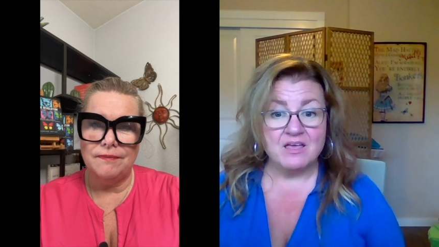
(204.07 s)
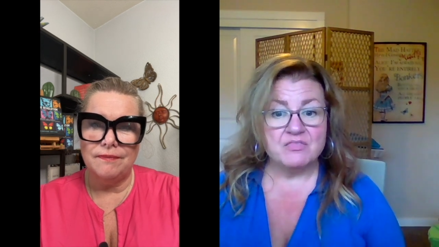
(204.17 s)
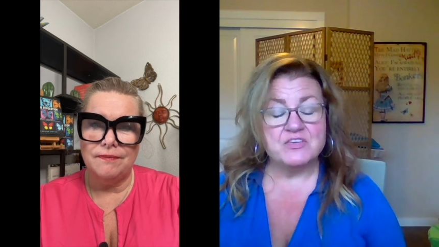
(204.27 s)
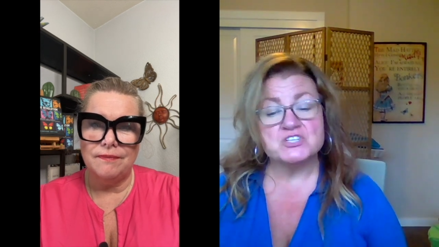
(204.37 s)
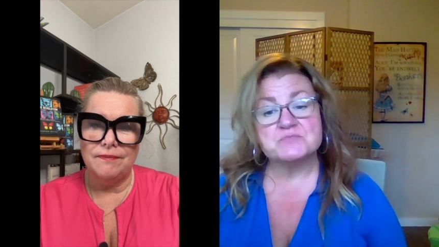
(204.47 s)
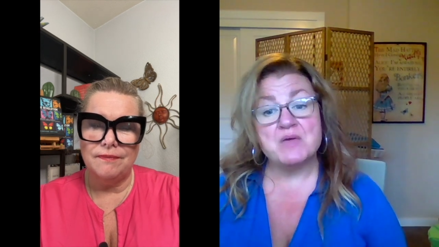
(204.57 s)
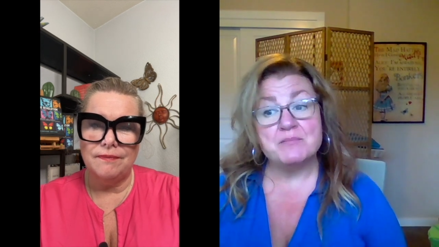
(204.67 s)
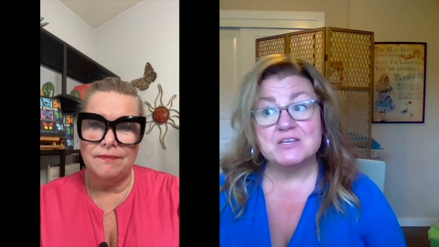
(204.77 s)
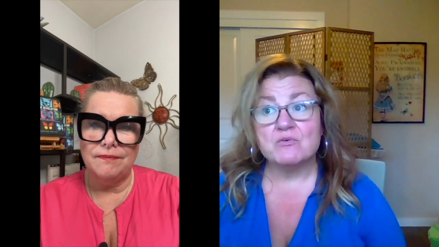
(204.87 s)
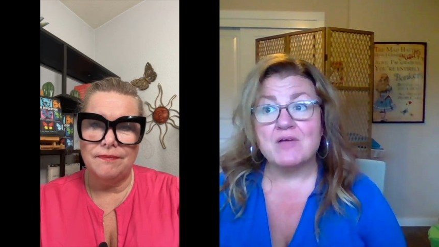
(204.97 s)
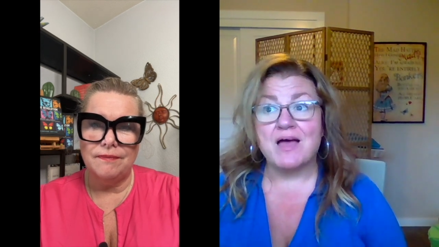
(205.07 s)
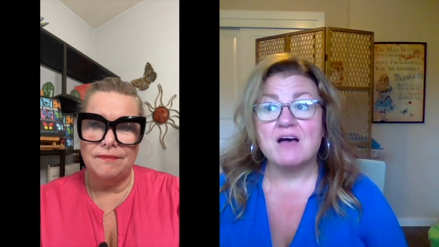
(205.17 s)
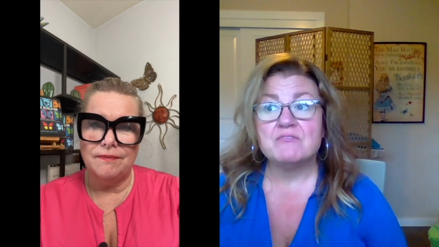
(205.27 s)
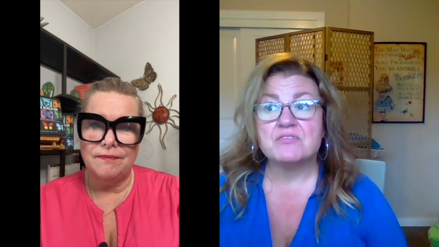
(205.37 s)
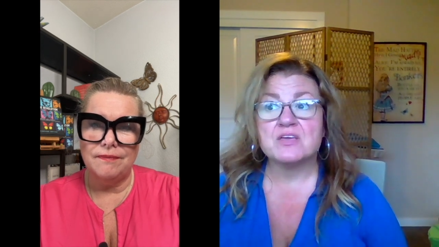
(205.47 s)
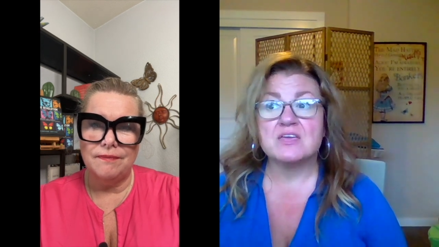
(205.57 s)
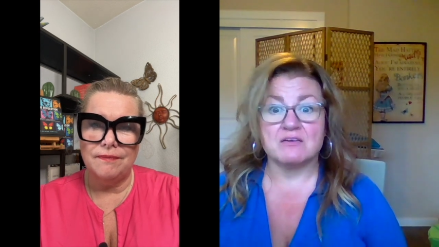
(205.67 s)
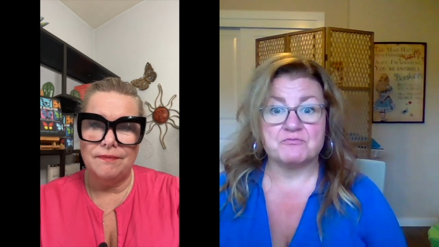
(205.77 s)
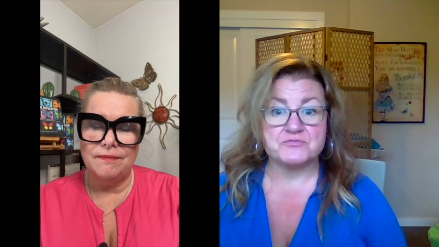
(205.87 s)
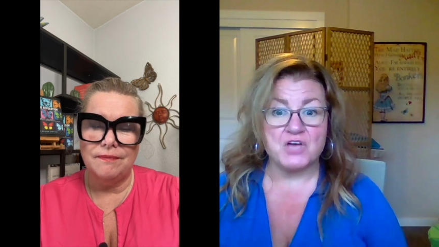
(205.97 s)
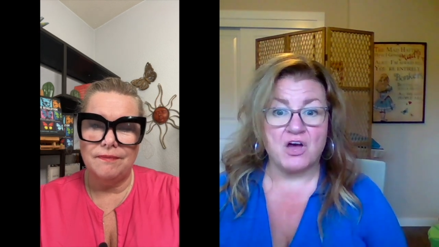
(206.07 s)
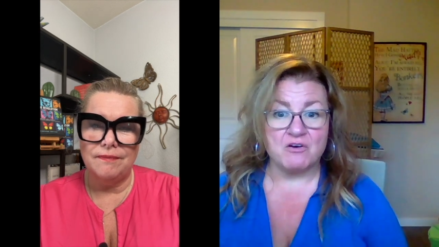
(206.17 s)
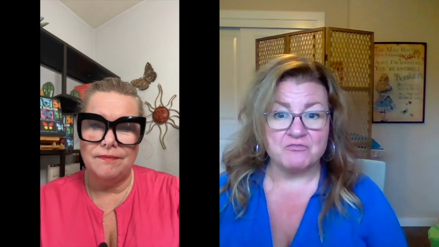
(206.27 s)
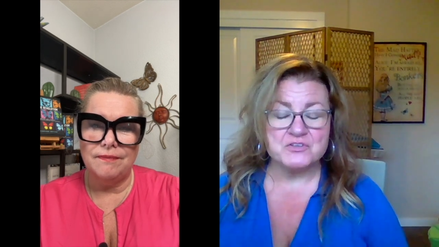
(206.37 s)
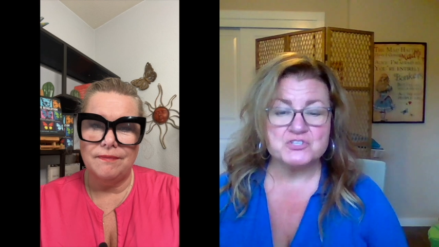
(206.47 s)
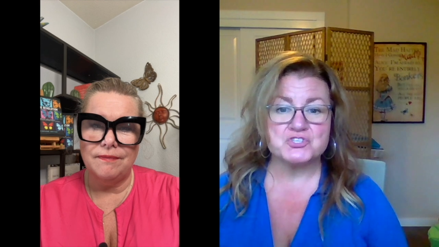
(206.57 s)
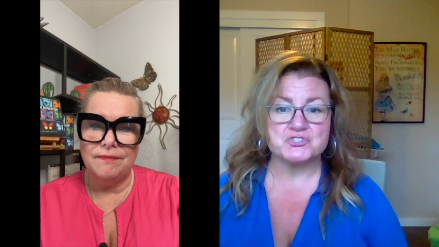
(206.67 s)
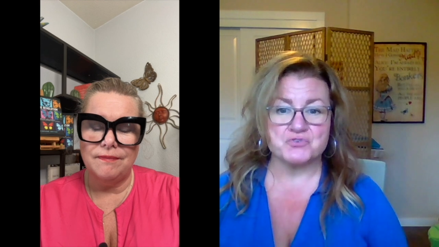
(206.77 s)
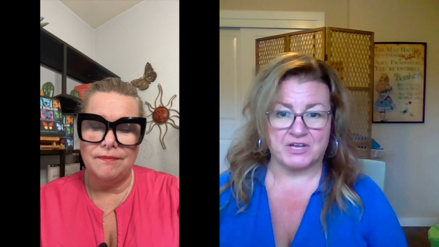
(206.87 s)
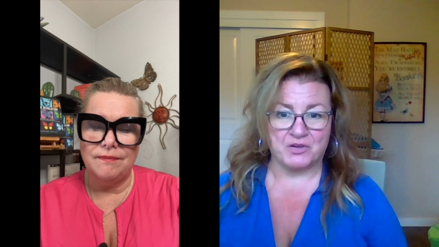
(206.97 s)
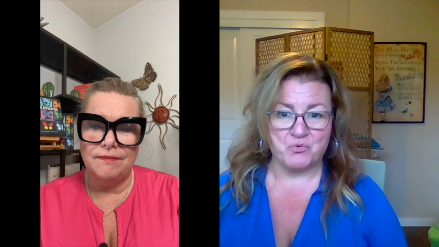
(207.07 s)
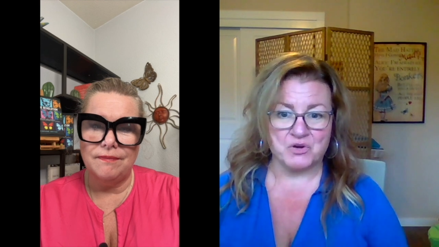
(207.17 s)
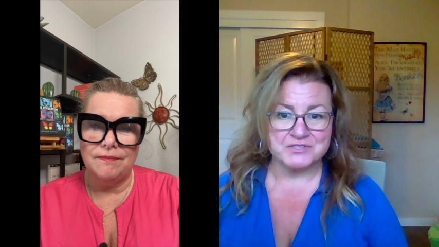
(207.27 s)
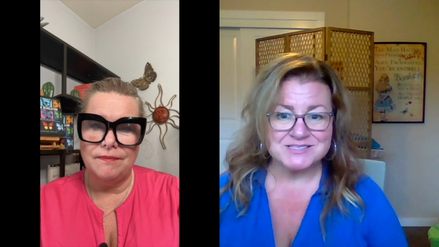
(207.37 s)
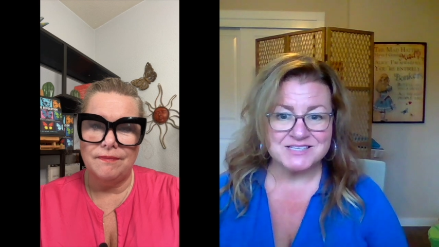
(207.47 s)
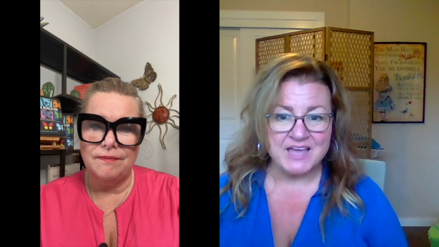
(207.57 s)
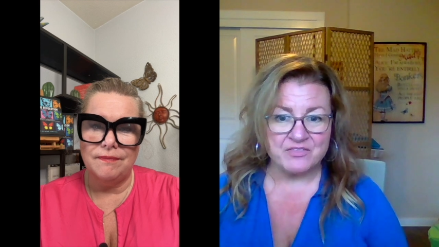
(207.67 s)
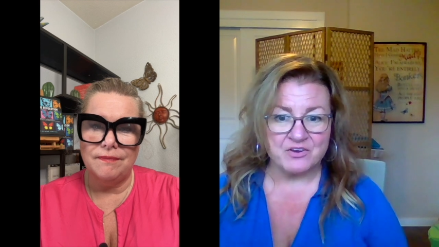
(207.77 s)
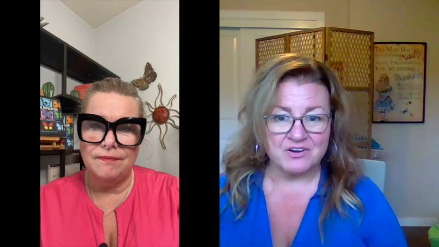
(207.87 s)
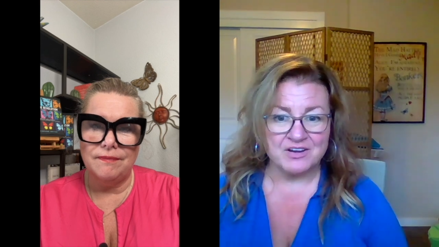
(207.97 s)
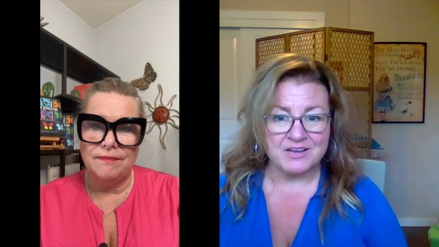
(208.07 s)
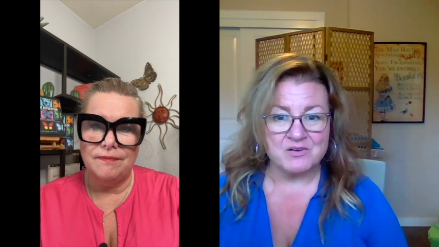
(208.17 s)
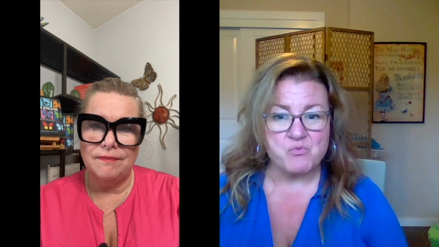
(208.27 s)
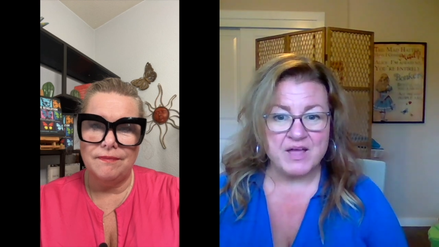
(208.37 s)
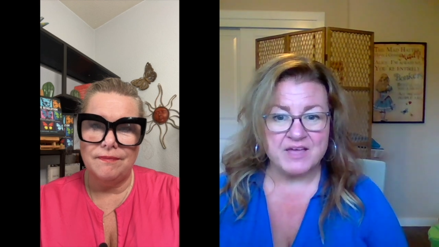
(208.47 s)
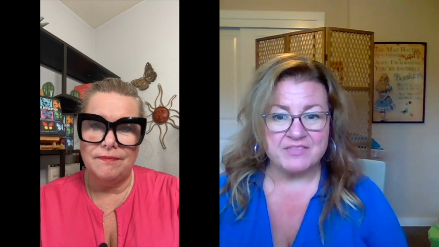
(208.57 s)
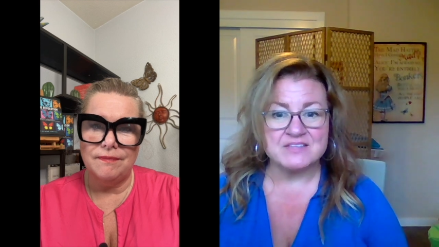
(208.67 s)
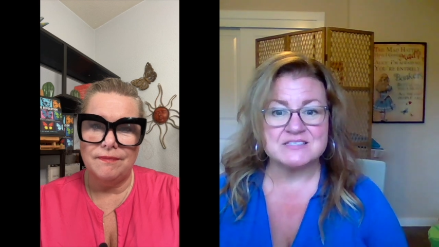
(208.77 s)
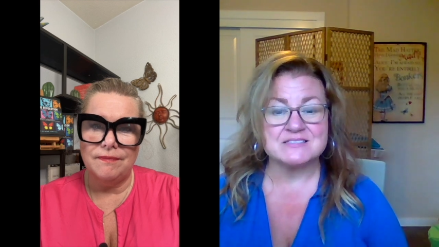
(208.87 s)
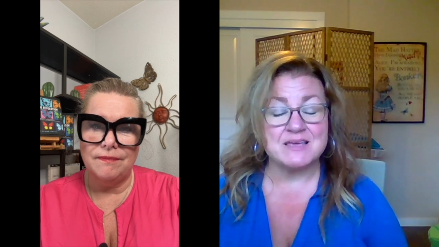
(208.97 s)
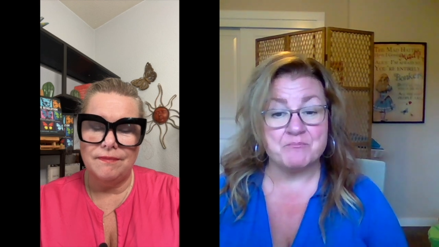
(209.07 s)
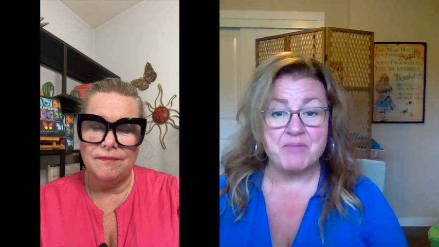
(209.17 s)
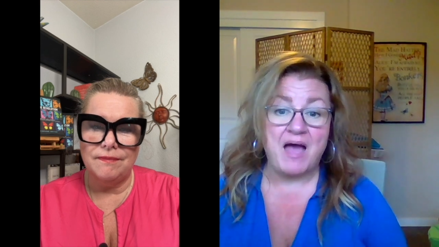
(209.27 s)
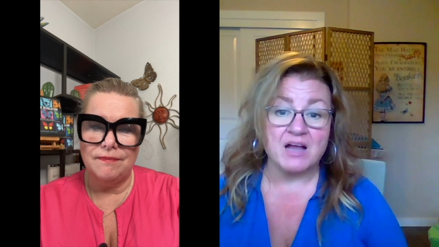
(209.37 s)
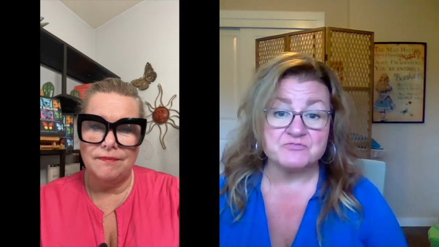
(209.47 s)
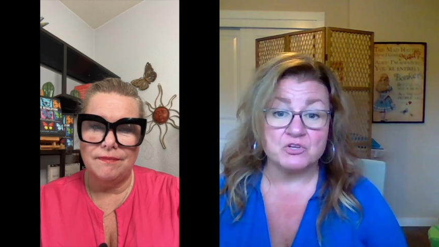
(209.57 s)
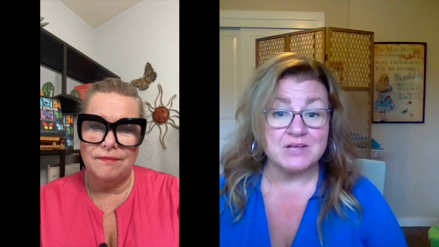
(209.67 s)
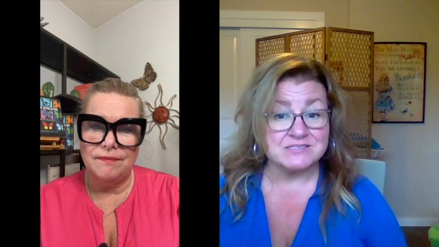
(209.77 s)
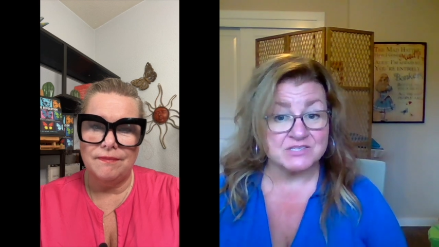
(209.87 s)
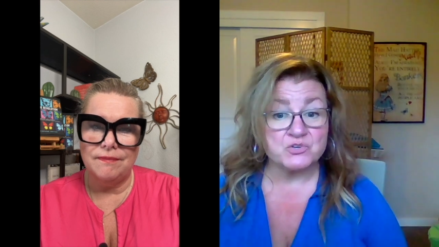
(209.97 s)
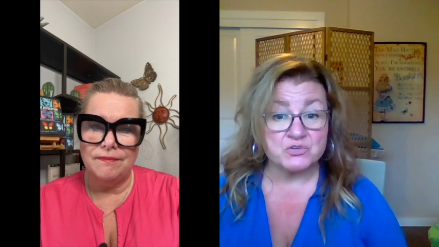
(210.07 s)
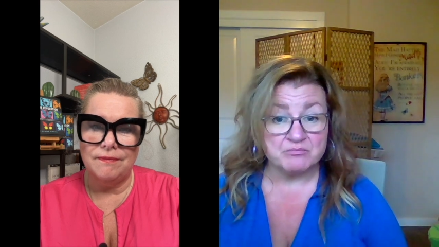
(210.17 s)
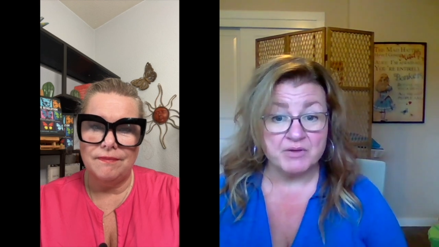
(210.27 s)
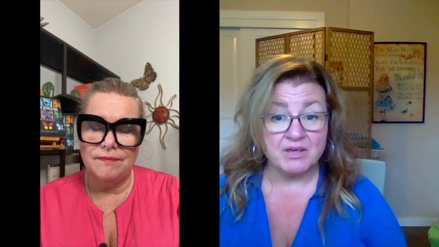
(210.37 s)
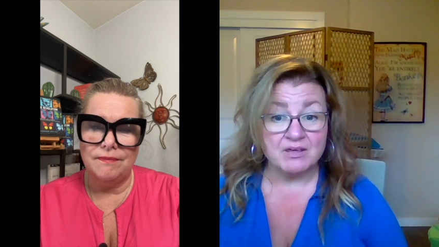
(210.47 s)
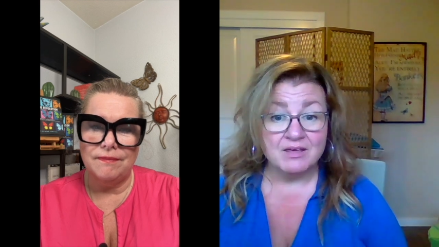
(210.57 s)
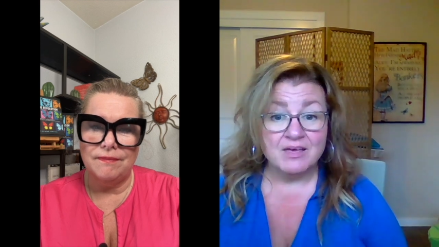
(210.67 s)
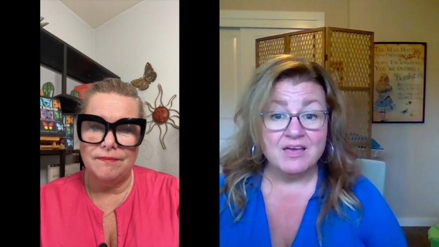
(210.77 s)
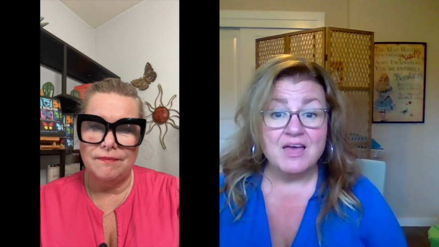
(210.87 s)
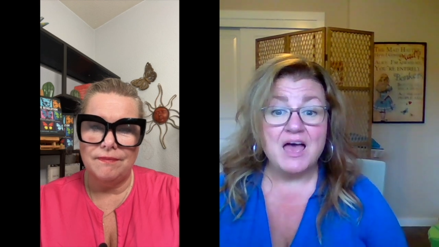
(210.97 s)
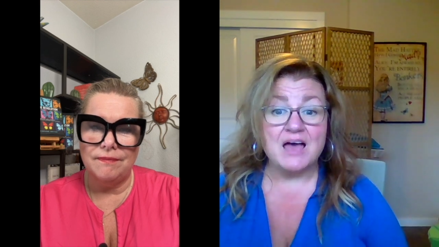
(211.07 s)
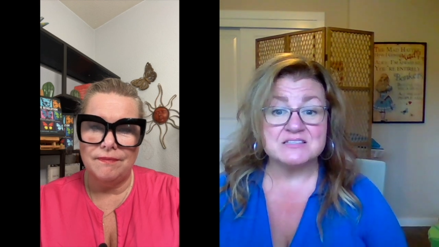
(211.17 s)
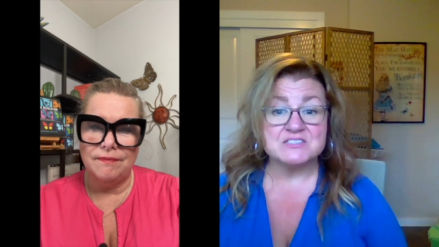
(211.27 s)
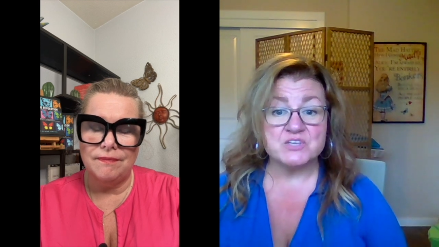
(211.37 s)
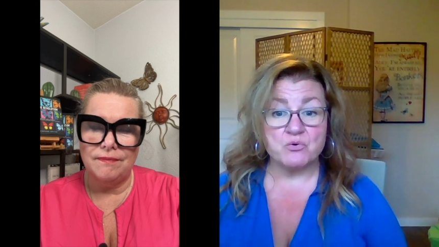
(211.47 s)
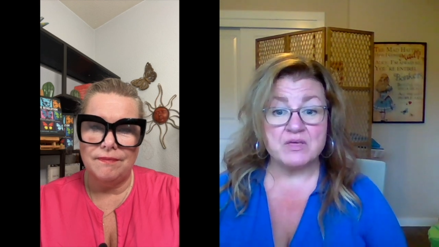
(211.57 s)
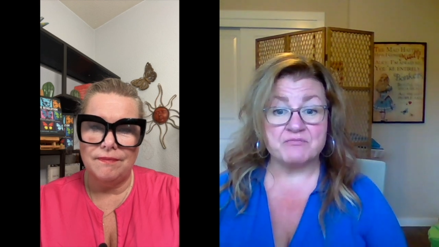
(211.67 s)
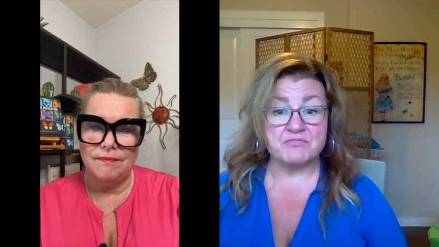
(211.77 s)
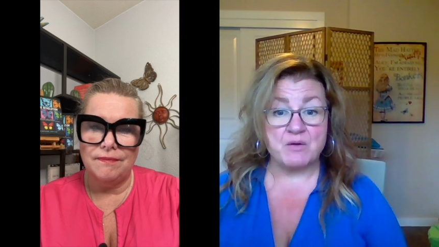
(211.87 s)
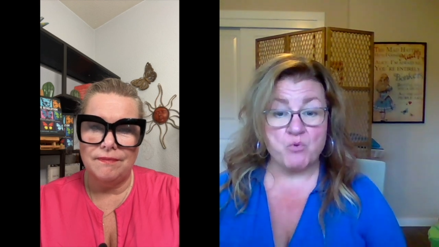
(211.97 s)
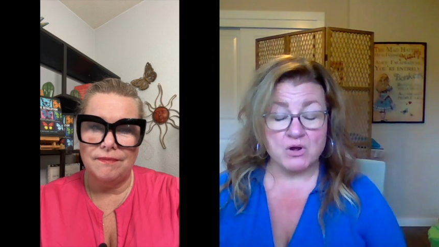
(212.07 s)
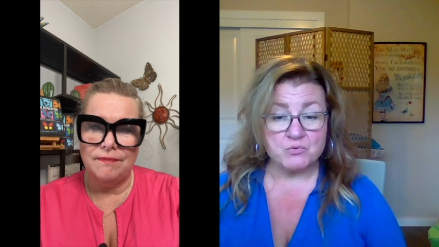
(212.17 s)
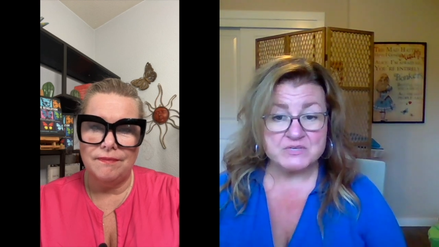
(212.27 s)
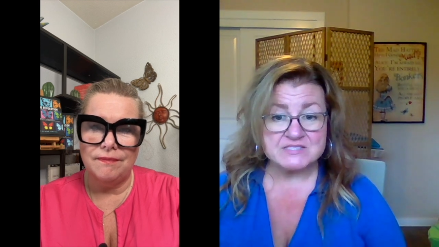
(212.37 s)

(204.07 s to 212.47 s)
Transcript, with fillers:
Speaker 1: They just maybe don't have the gift of stringing words together in a way that's as impactful as it could be. And so if they work with